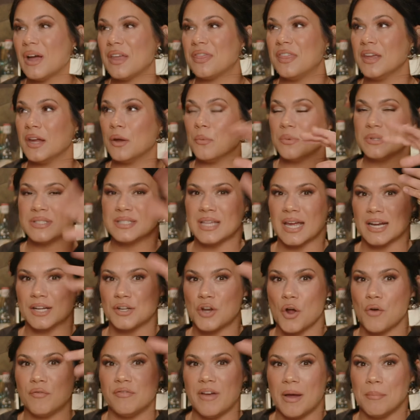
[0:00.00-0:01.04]
I think it was like
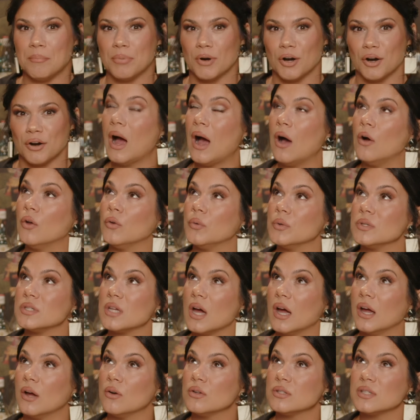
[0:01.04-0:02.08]
November. How old was
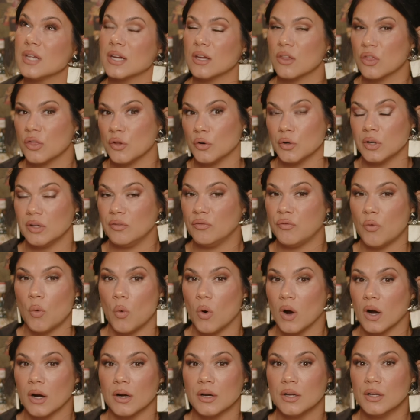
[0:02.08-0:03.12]
I? I was like
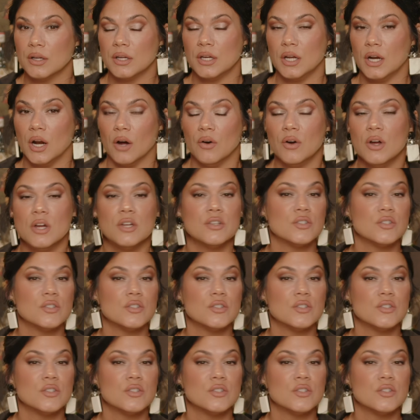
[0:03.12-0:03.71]
34, you know?